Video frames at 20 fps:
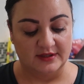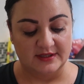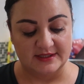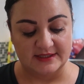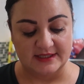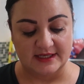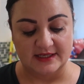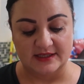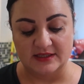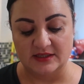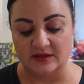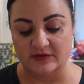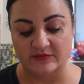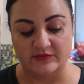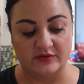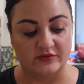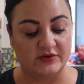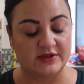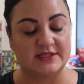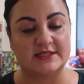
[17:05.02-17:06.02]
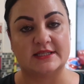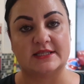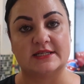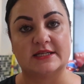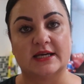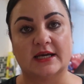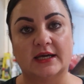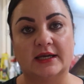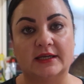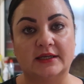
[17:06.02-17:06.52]
like I said, for the rest of the
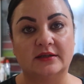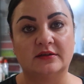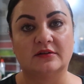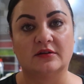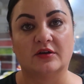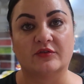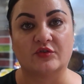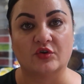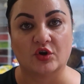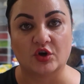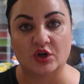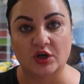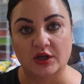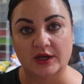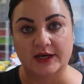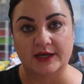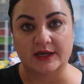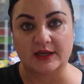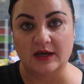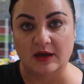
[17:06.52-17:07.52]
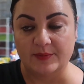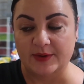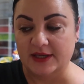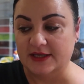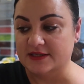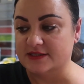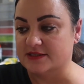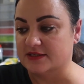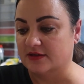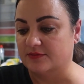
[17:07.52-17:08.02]
day I've got a client come
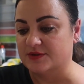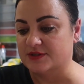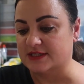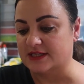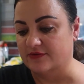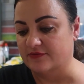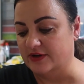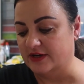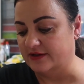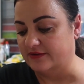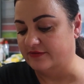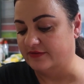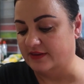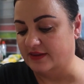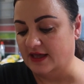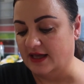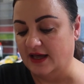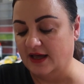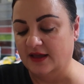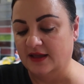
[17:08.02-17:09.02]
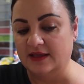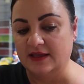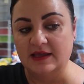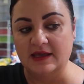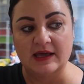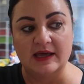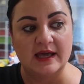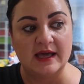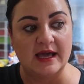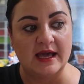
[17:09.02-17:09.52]
in, so I'm just getting ready for that,
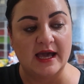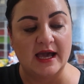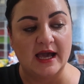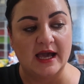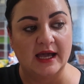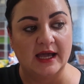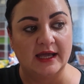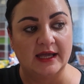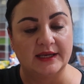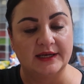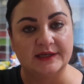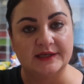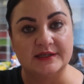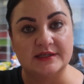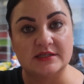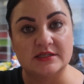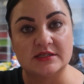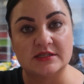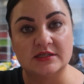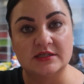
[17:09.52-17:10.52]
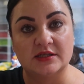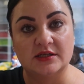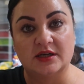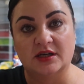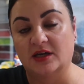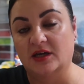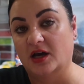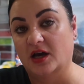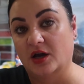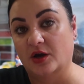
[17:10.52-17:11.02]
and
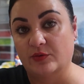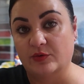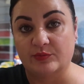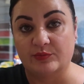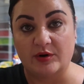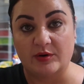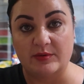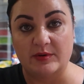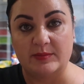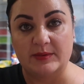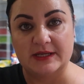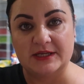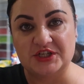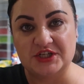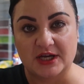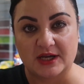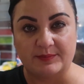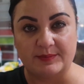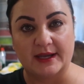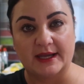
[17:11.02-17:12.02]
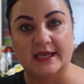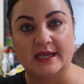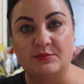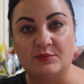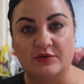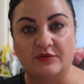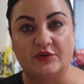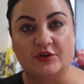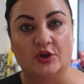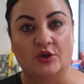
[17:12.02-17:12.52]
I will probably check back
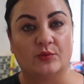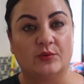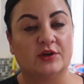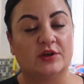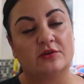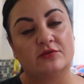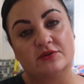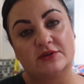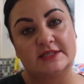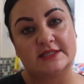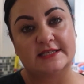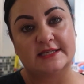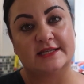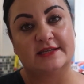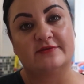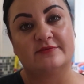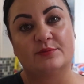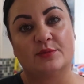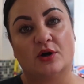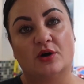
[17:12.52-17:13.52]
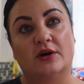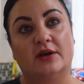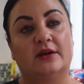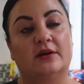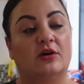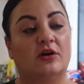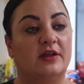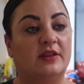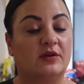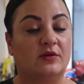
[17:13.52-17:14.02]
in with you when I receive
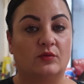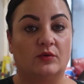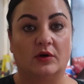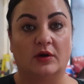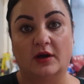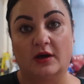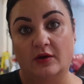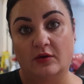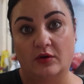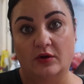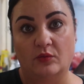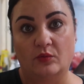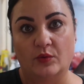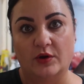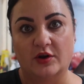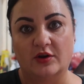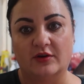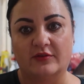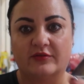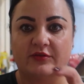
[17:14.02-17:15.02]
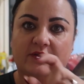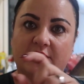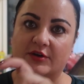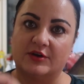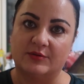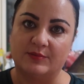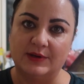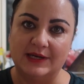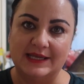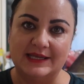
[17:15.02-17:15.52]
my, either when I've
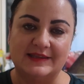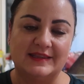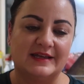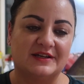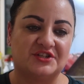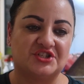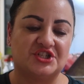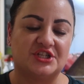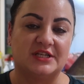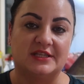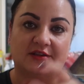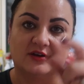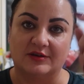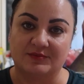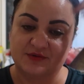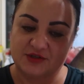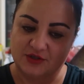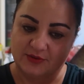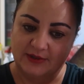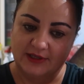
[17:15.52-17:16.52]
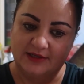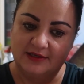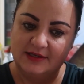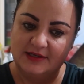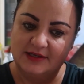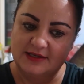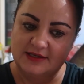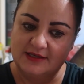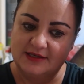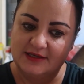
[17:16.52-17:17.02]
completed that sheet that I'm doing,
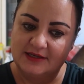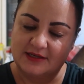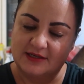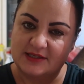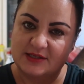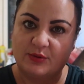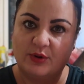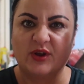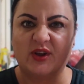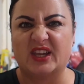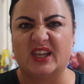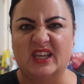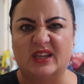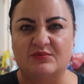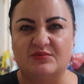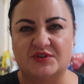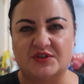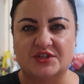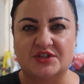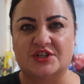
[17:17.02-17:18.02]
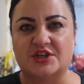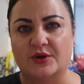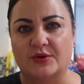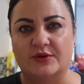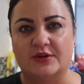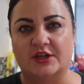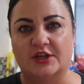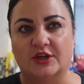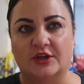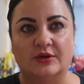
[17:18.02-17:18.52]
because I won't keep just
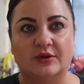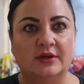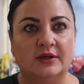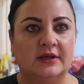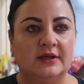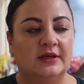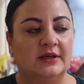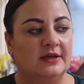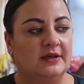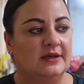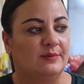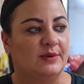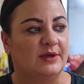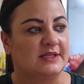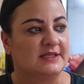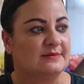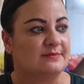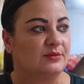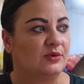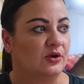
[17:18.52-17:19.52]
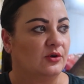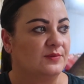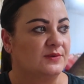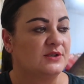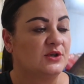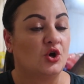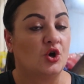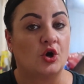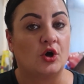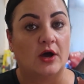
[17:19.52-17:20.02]
showing you bits and
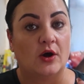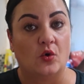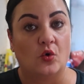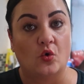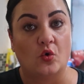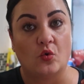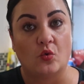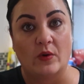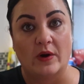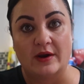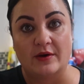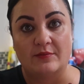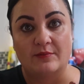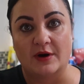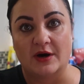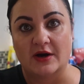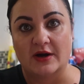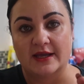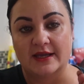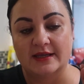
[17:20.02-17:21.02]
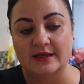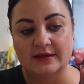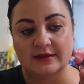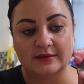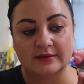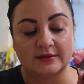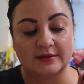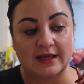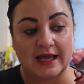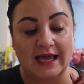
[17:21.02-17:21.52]
bobs, or when my
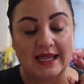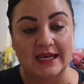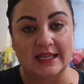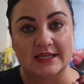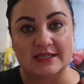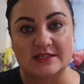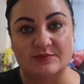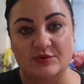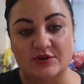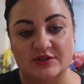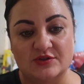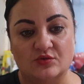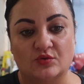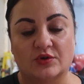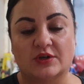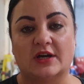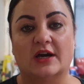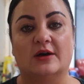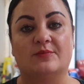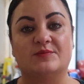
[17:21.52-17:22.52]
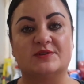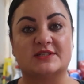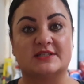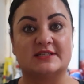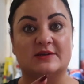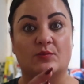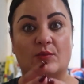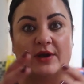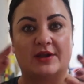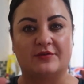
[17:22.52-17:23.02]
AliExpress order comes,
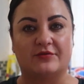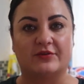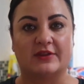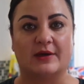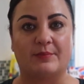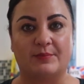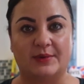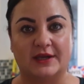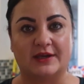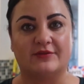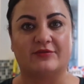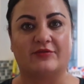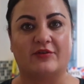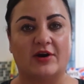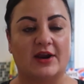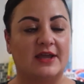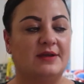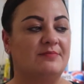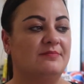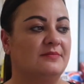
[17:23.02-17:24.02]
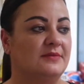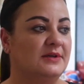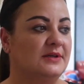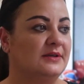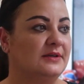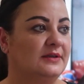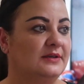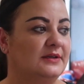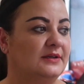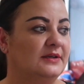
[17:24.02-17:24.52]
because I'm waiting for that big frame.
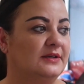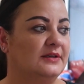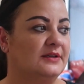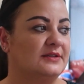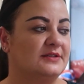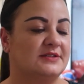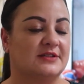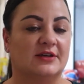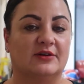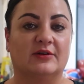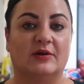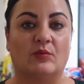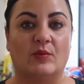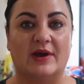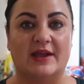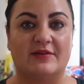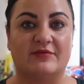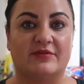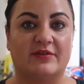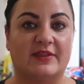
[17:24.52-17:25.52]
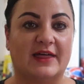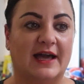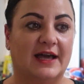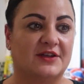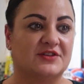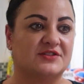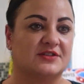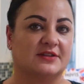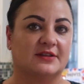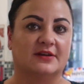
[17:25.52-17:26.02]
So I'm waiting for
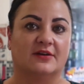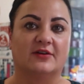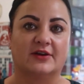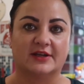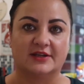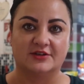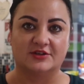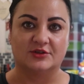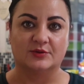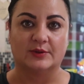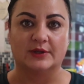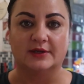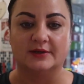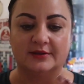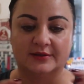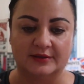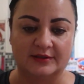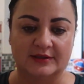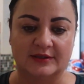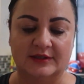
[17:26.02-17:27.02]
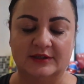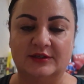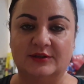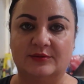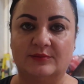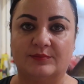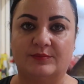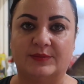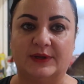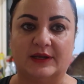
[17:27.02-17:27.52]
that so that I can do a
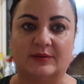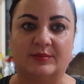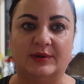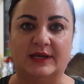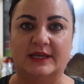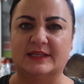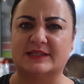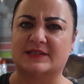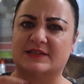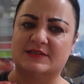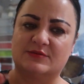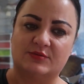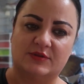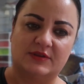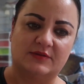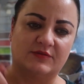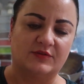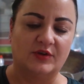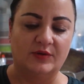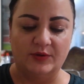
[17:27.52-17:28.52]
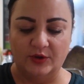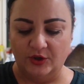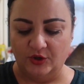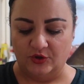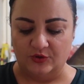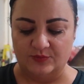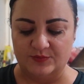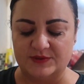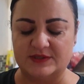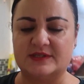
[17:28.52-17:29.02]
big piece, because with the
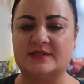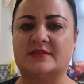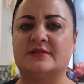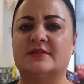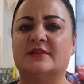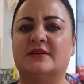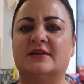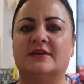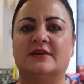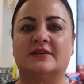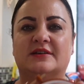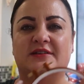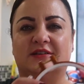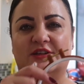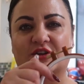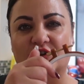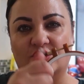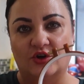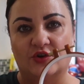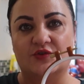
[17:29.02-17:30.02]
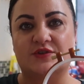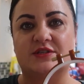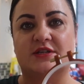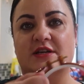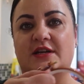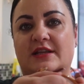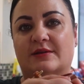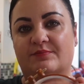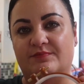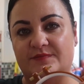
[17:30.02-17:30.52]
hoops you're
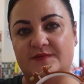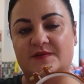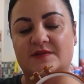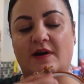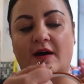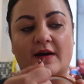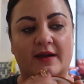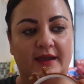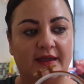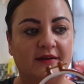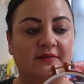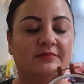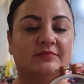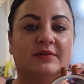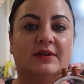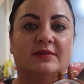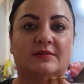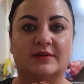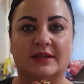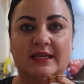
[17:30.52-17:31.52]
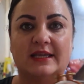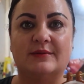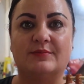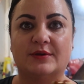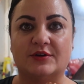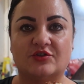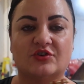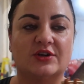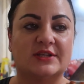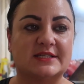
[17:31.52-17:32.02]
constantly tugging and
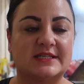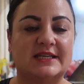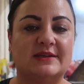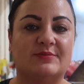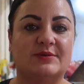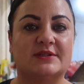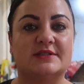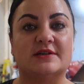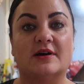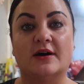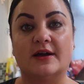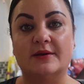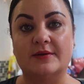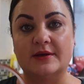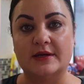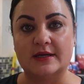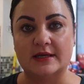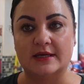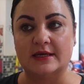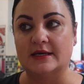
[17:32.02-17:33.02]
trying to keep it tight.